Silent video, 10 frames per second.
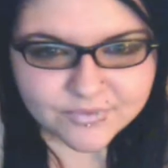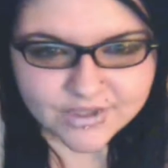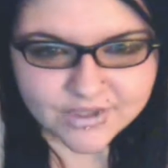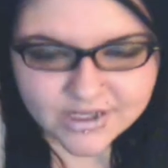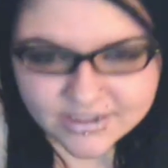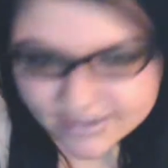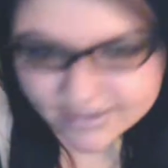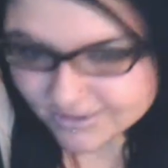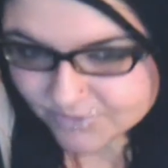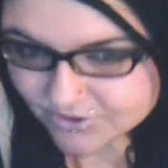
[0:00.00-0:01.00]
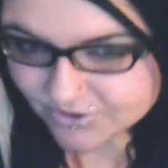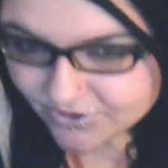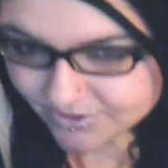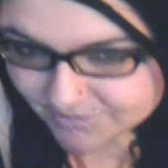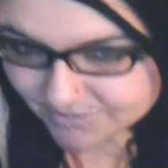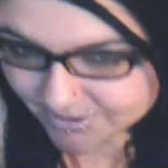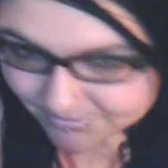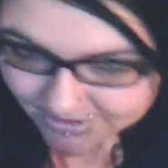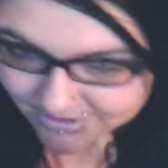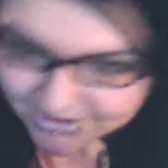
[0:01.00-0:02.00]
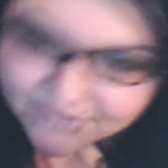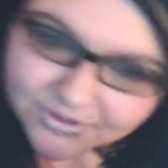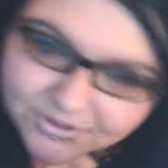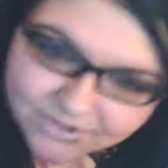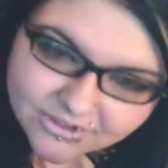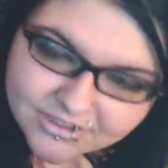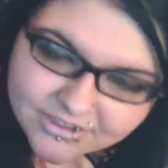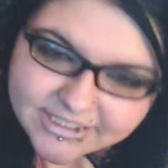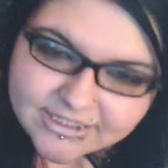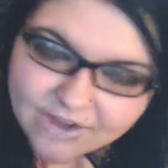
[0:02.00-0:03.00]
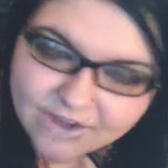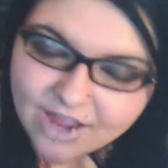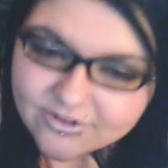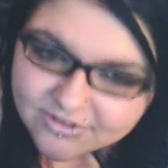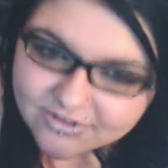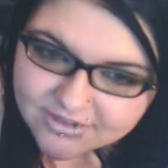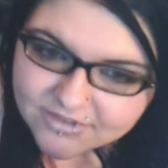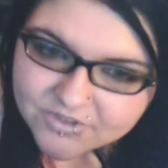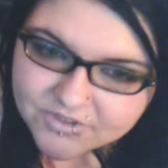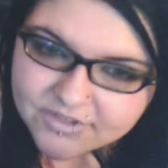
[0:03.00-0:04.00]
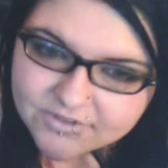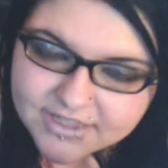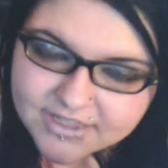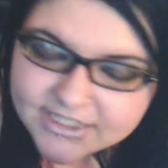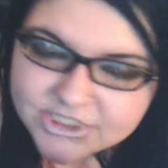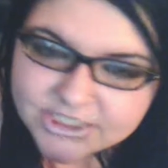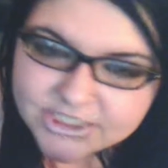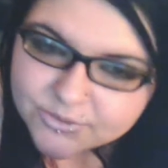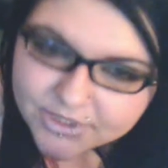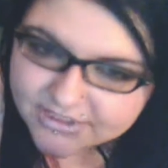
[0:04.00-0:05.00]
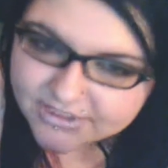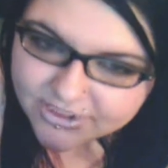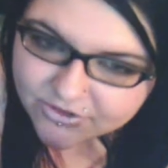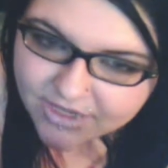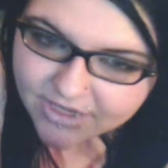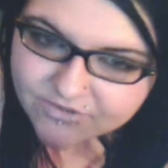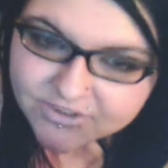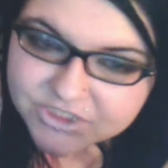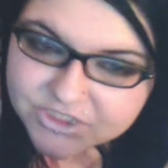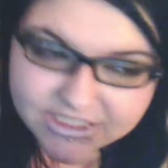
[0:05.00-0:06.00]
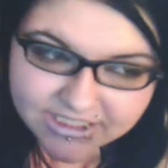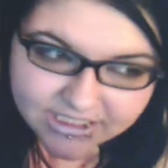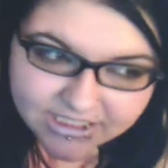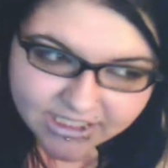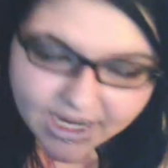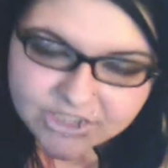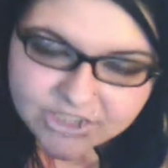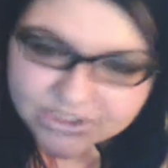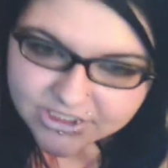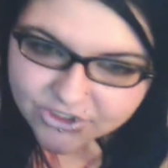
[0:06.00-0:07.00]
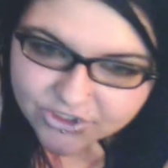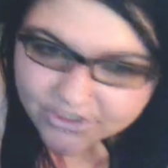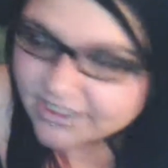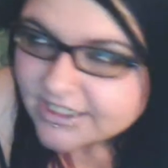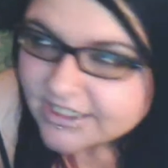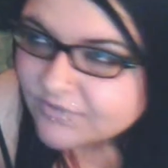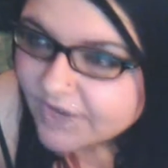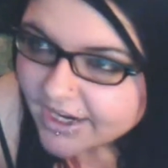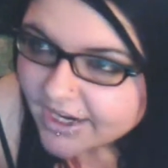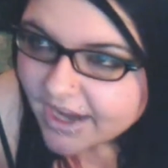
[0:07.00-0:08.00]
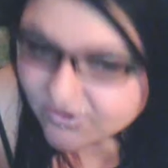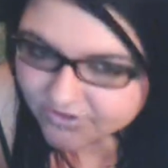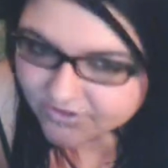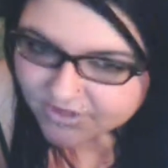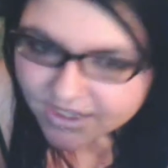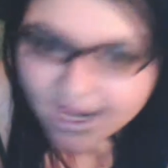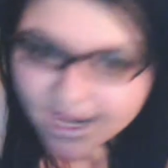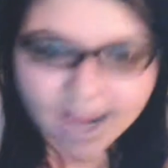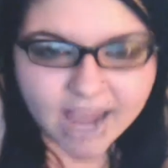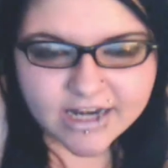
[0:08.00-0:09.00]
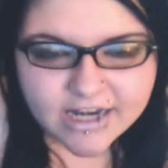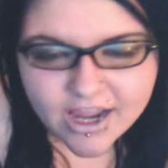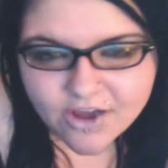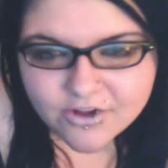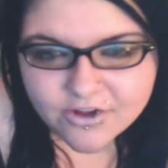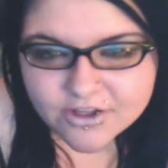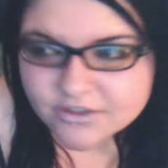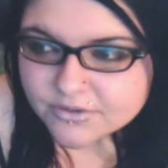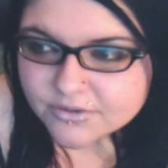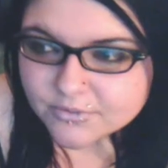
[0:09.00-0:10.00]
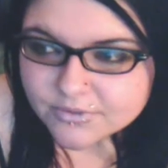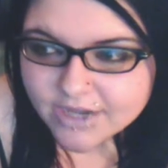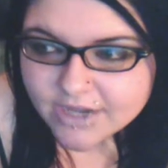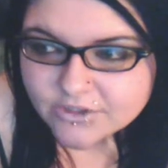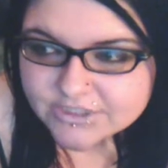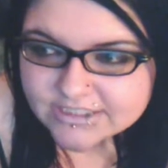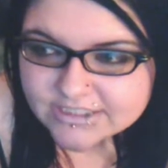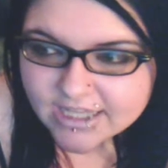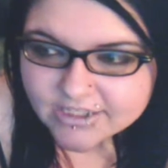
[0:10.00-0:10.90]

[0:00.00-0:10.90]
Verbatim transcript: and like he worked hard to make them money and he worked hard to get their house that they live in and everything and she didn't work a day in her life and she didn't clean and she didn't cook and he did fucking everything and now now she's got like a